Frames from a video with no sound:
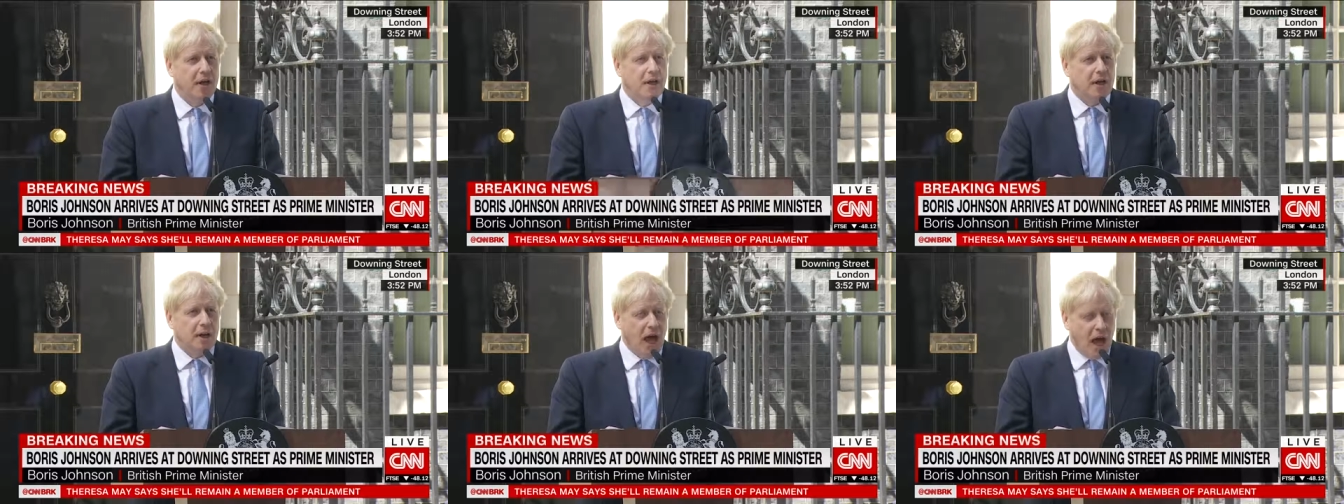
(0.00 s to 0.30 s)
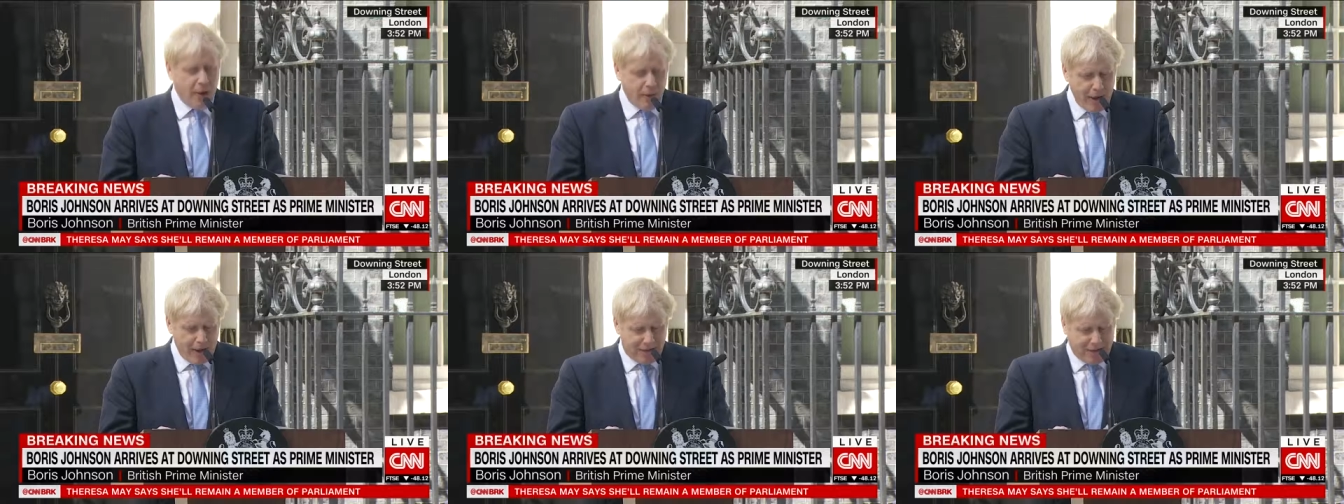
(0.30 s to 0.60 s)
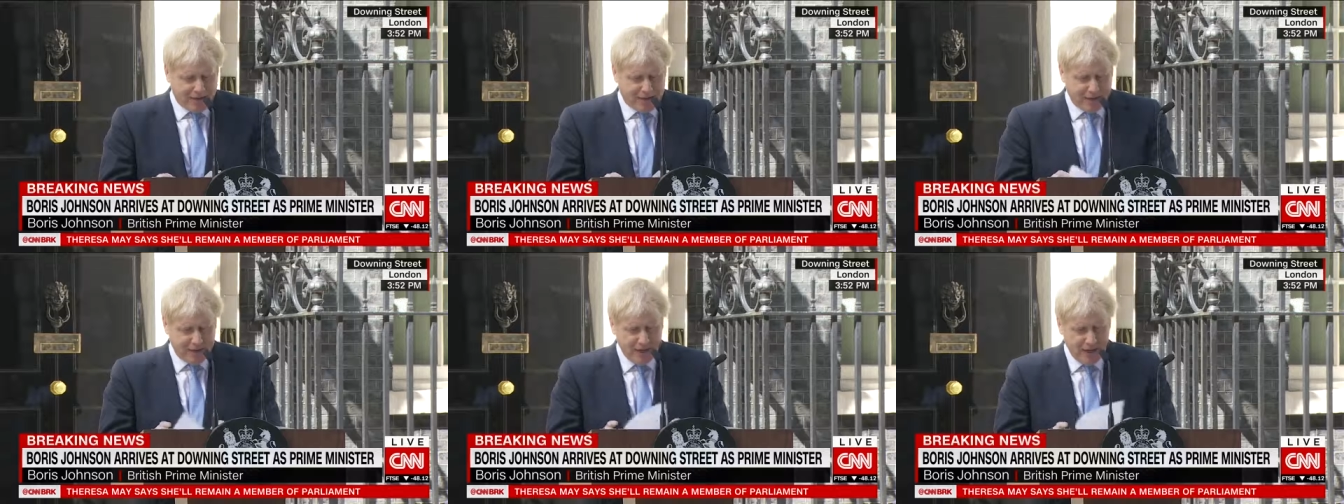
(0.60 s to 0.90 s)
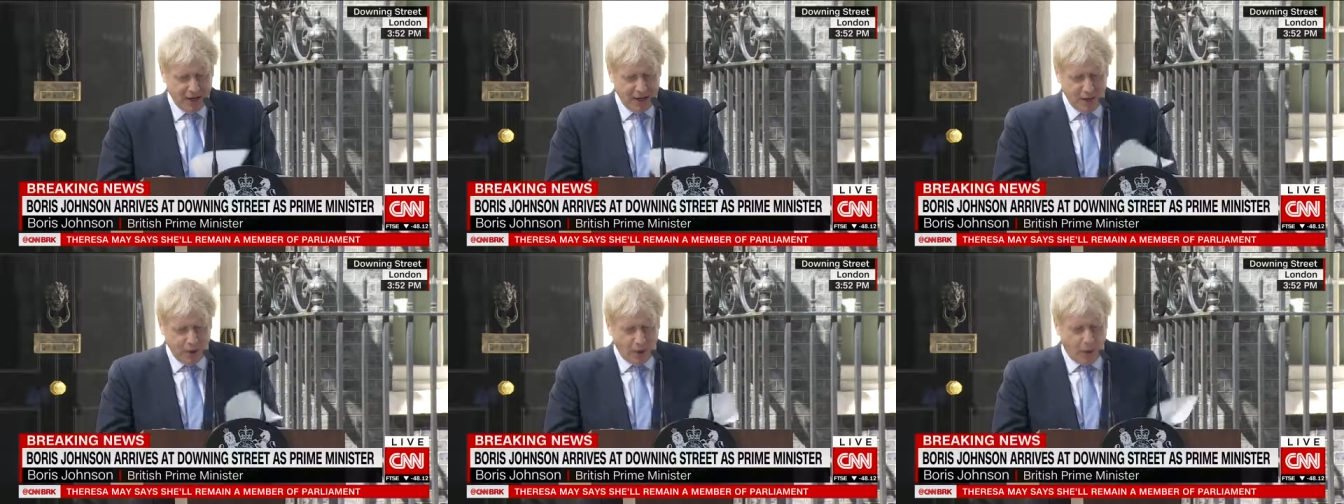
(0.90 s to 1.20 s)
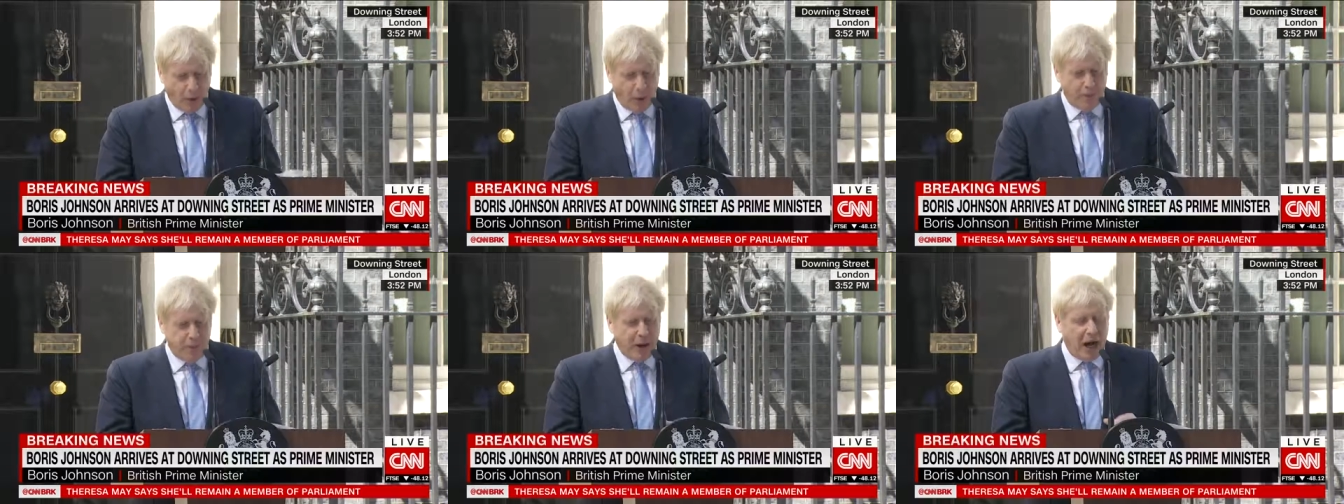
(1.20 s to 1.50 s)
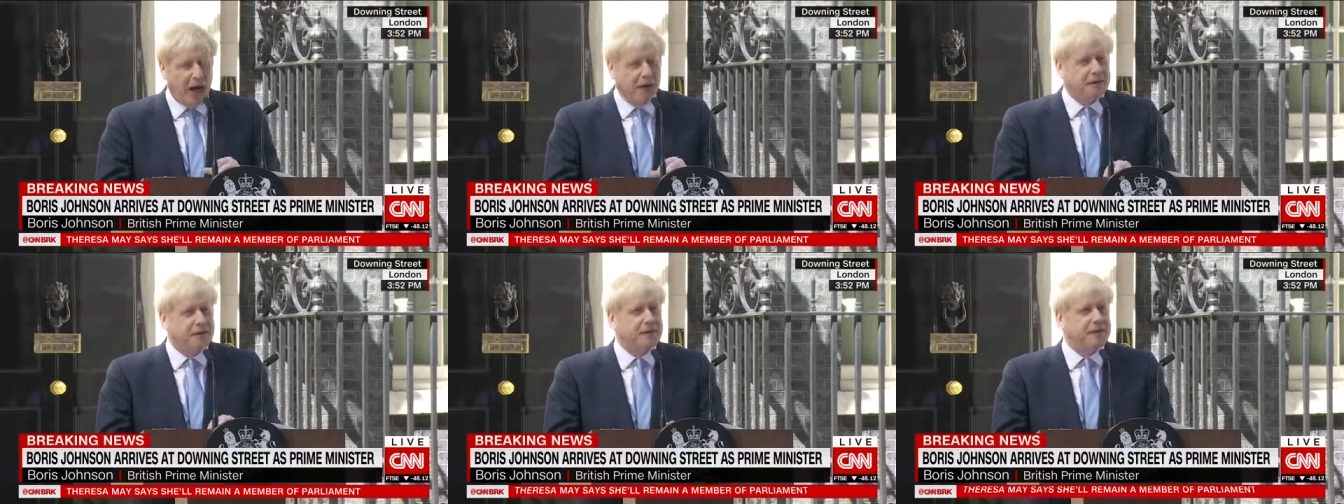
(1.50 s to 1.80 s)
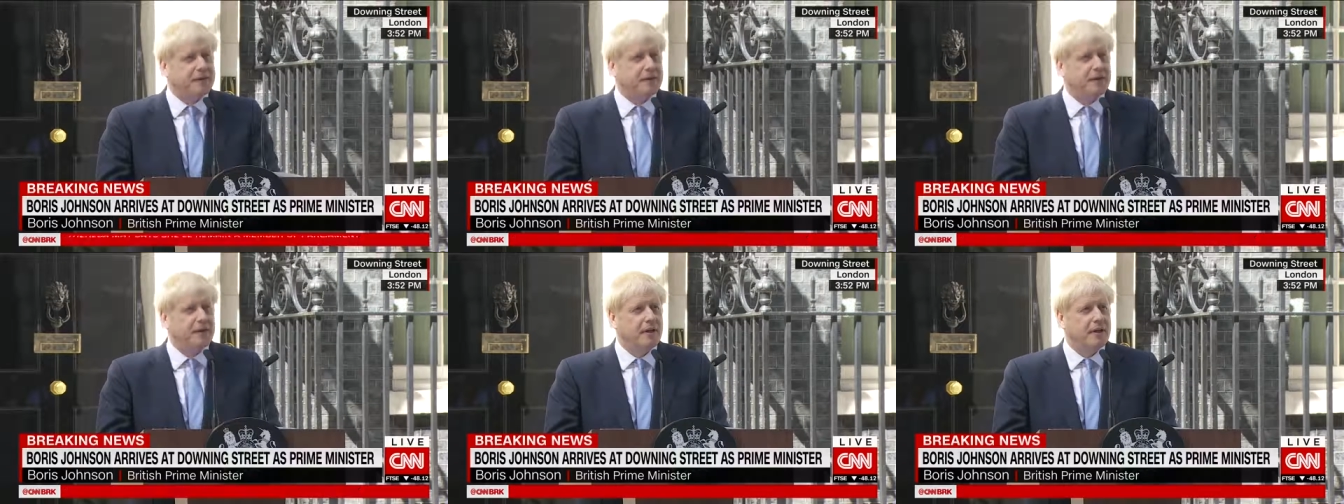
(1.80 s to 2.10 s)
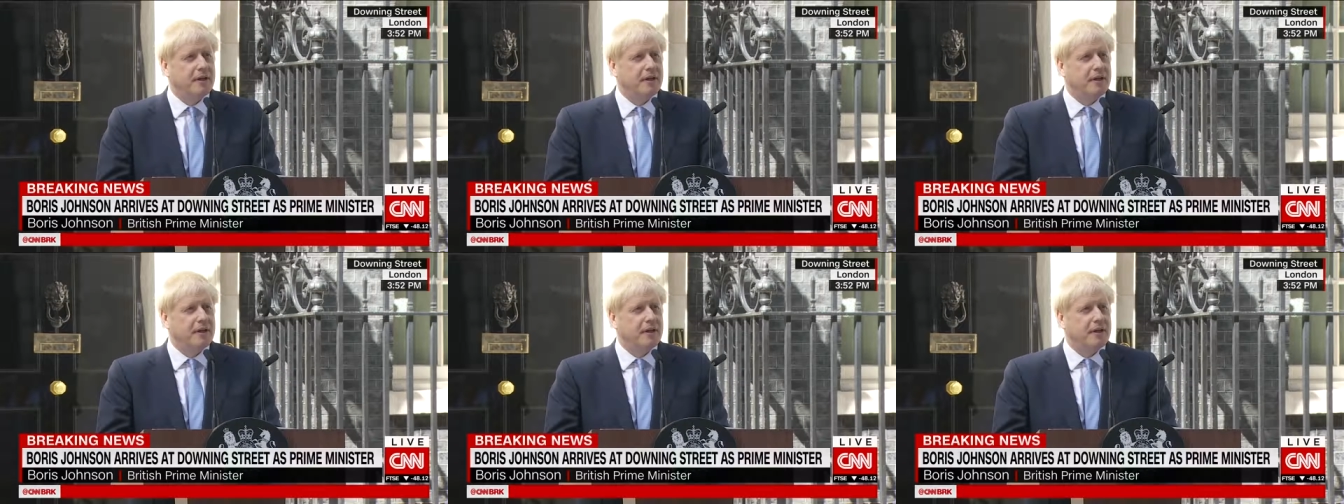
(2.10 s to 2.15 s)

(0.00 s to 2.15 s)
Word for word: No ifs or buts.